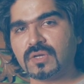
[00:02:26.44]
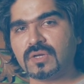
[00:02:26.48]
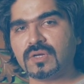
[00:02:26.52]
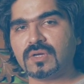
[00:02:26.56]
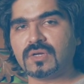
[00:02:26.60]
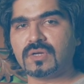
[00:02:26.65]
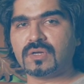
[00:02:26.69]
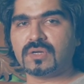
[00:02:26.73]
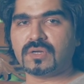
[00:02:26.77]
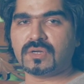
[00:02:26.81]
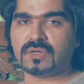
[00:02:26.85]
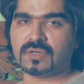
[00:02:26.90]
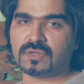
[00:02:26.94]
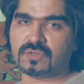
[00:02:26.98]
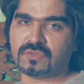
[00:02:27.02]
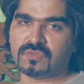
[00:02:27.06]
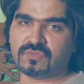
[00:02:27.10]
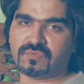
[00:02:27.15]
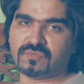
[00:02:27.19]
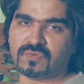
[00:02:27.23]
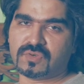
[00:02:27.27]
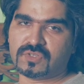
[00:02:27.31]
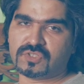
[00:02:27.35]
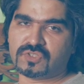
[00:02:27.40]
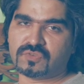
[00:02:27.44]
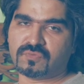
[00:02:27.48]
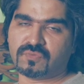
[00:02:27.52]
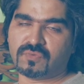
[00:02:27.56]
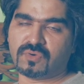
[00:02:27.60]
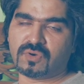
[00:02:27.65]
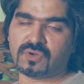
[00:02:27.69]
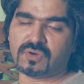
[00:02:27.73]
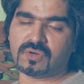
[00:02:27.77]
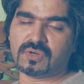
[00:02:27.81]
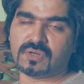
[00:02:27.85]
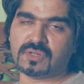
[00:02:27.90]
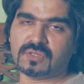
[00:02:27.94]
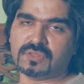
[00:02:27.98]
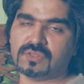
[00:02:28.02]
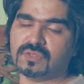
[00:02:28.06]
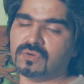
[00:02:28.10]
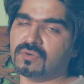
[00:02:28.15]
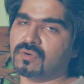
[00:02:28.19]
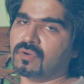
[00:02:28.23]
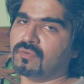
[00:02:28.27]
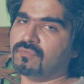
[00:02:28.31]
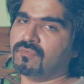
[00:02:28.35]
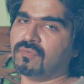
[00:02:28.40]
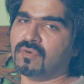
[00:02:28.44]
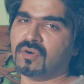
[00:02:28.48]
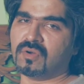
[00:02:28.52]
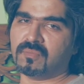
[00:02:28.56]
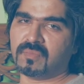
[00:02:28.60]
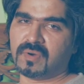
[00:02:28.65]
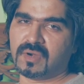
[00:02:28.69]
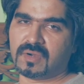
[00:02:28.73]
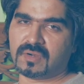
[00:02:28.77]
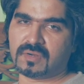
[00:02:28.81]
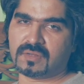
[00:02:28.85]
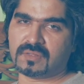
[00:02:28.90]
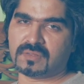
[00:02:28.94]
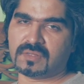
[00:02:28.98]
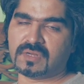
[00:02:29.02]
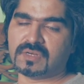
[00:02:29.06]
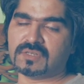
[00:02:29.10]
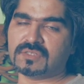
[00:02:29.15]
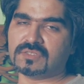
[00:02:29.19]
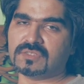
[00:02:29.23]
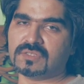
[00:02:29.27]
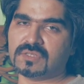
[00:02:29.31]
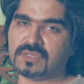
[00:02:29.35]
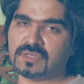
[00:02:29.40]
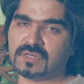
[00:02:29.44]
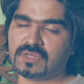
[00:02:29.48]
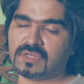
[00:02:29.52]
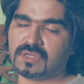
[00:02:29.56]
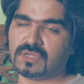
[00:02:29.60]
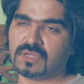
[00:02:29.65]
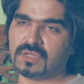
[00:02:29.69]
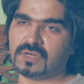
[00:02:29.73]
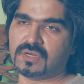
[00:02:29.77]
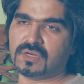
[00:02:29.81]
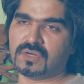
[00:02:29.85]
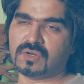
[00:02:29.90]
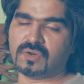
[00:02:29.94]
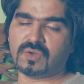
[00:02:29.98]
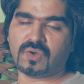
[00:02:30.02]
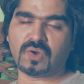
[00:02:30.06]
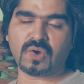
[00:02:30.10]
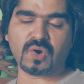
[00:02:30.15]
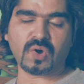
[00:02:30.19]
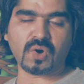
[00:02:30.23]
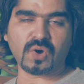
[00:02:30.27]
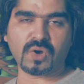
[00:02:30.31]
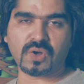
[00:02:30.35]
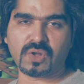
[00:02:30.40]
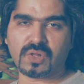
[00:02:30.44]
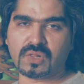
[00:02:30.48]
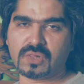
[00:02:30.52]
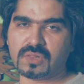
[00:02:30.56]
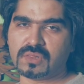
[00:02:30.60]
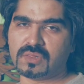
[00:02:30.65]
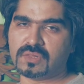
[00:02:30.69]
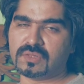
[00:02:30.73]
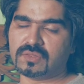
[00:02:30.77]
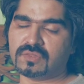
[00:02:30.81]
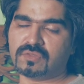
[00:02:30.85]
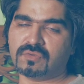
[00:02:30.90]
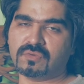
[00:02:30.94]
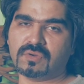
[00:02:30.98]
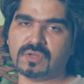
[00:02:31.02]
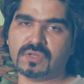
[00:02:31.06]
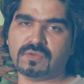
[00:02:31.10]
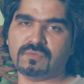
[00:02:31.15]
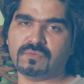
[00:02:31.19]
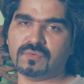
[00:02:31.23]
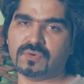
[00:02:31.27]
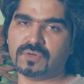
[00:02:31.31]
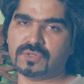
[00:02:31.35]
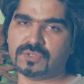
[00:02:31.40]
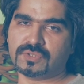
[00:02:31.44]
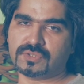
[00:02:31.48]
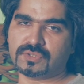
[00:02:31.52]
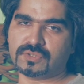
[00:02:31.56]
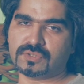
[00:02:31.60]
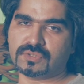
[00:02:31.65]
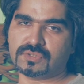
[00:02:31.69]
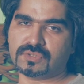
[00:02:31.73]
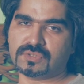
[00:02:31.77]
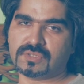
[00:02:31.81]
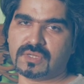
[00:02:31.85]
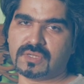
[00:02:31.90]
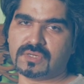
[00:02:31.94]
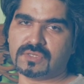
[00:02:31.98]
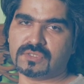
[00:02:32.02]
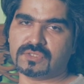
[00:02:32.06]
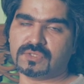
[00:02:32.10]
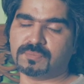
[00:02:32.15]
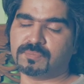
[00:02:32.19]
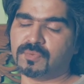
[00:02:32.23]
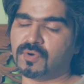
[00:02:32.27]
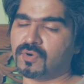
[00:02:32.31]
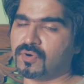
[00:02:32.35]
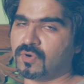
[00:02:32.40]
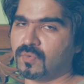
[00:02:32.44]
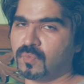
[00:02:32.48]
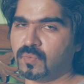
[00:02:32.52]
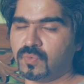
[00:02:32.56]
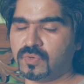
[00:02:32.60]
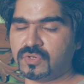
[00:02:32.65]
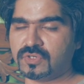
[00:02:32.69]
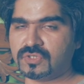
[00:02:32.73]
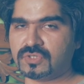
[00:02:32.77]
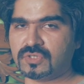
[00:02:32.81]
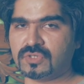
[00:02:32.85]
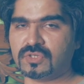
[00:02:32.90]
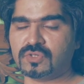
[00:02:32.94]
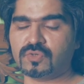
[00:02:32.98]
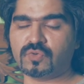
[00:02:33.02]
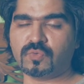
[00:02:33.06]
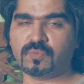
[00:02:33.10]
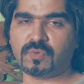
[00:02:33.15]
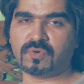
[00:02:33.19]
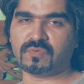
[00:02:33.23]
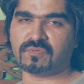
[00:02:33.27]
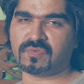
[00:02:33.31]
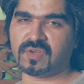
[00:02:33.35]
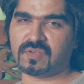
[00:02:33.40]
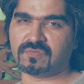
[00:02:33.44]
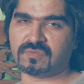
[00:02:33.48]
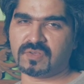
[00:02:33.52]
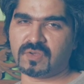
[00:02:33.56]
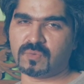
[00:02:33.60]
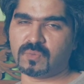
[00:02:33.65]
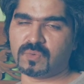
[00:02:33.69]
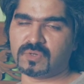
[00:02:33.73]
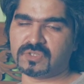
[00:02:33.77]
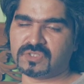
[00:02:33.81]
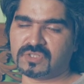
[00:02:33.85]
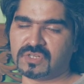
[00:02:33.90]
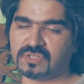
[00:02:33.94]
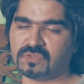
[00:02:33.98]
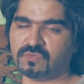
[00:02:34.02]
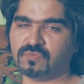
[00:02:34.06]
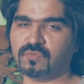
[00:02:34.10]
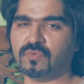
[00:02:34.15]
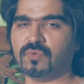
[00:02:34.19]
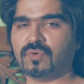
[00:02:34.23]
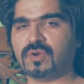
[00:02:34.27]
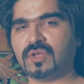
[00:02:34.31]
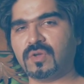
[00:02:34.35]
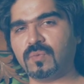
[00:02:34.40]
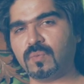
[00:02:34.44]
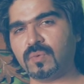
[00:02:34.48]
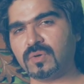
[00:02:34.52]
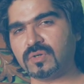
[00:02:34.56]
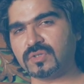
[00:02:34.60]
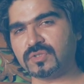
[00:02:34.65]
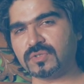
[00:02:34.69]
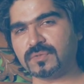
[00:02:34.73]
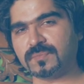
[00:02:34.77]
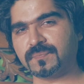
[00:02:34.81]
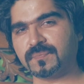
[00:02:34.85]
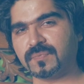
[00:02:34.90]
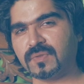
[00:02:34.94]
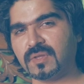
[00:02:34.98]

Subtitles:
The first of all, the RAW format that is there in all three versions, that is the pocket version, the 2.5K version, and the 4K version.